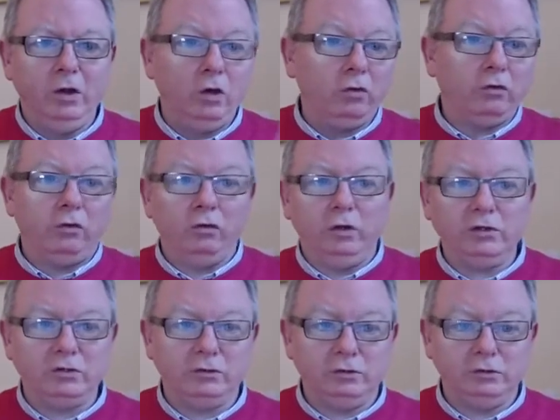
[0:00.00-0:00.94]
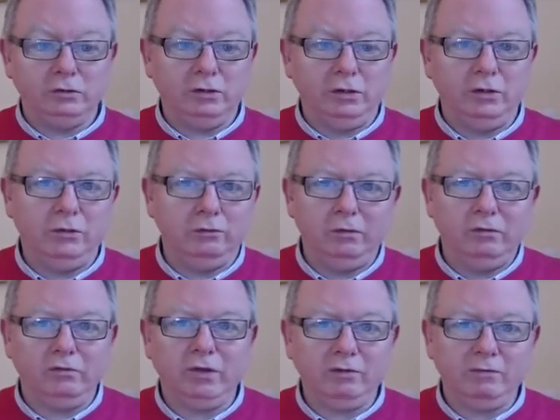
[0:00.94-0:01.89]
or the resolution that
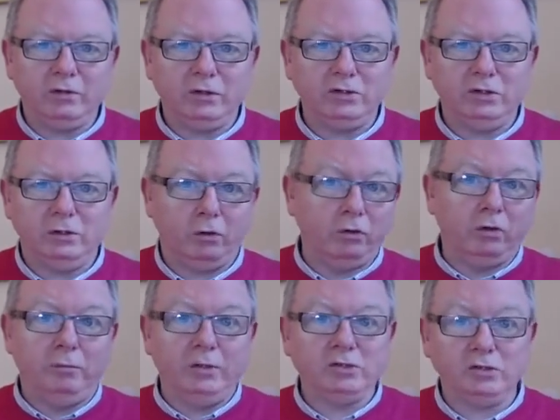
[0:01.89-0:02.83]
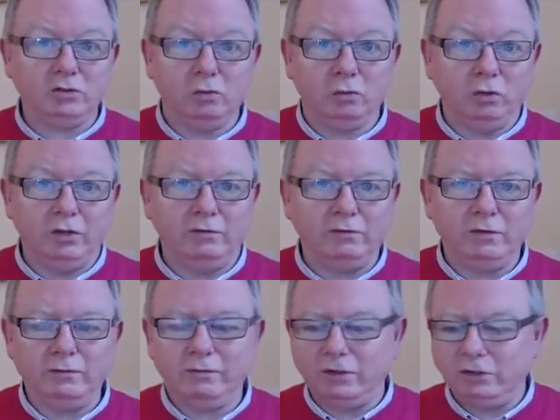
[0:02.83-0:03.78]
you've set for this year, or the business goal that you've
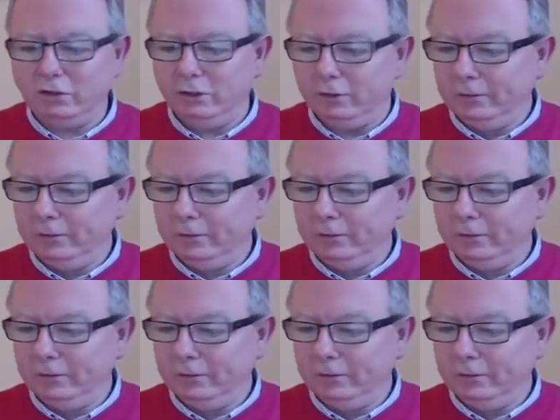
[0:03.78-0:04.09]
set for this year,